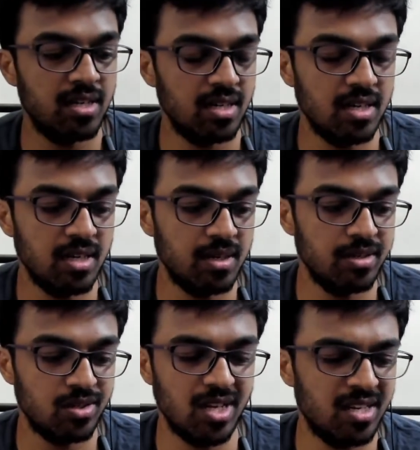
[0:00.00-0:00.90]

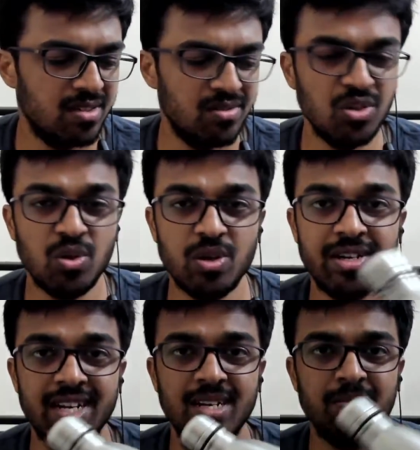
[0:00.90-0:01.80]
so that you don't
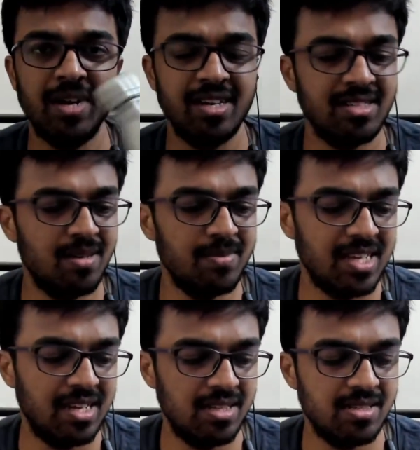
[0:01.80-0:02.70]
end up buying something
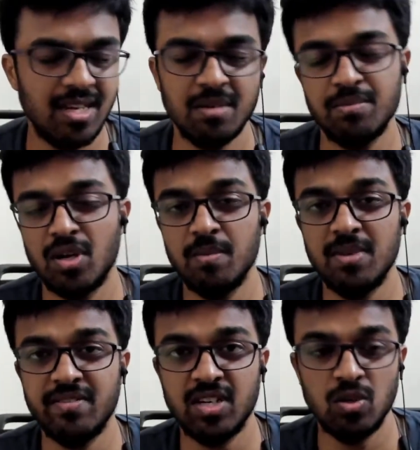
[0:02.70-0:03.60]
else, like probably
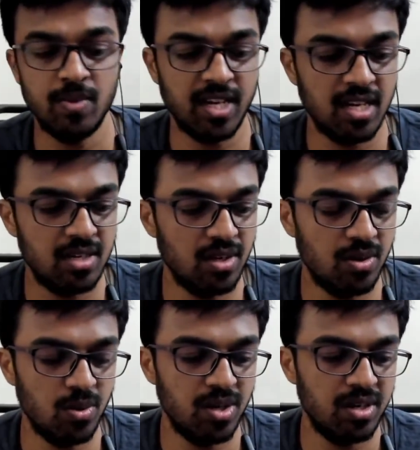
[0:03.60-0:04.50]
even a duplicate or
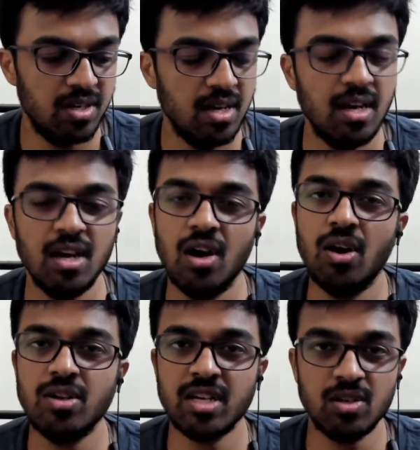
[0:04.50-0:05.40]
whatever. Or
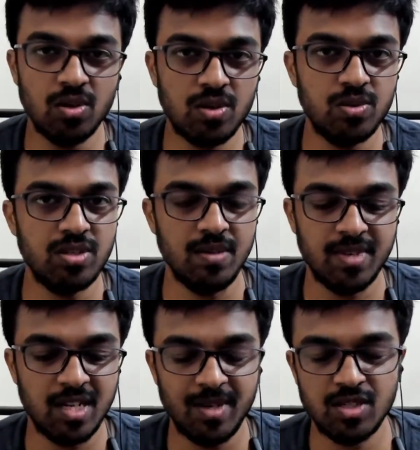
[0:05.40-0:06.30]
you can go to some
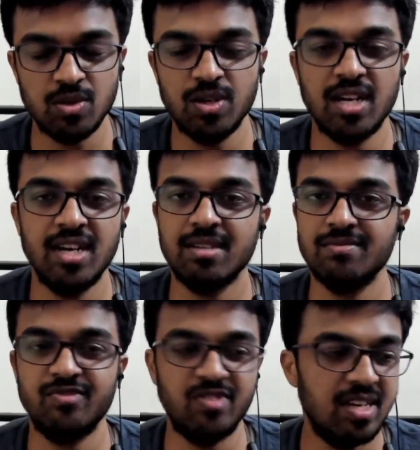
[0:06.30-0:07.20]
nearby store and like
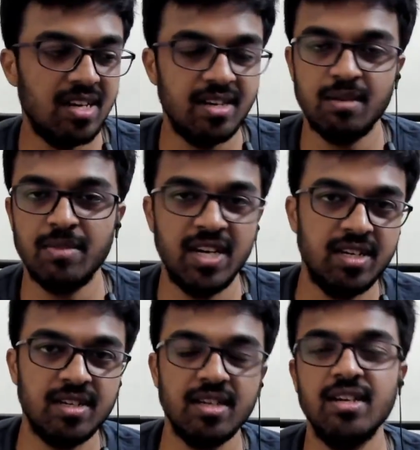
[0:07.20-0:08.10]
feel it and buy
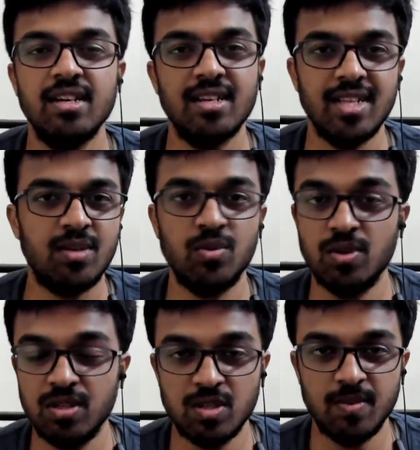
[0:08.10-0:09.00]
it. That would
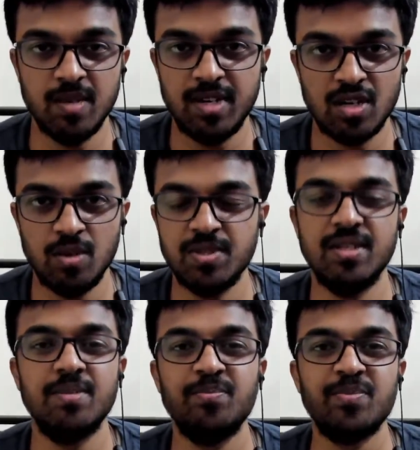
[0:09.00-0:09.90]
also be a better option.
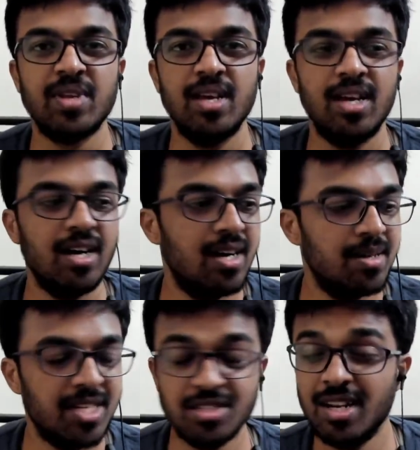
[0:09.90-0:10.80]

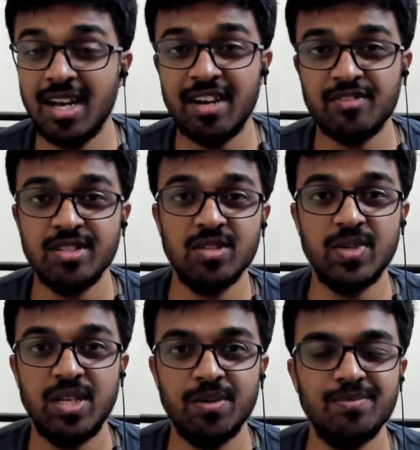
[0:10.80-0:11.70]
That's all I had for this
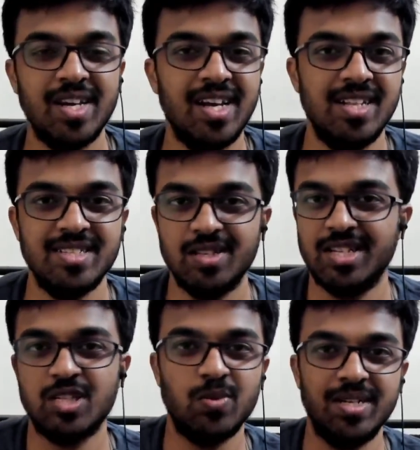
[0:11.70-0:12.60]
video, and I'll see you in the
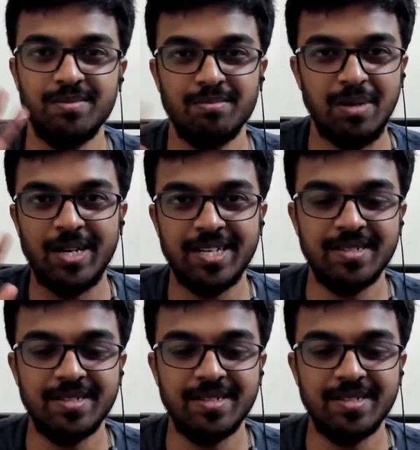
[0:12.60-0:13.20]
next one. Bye bye.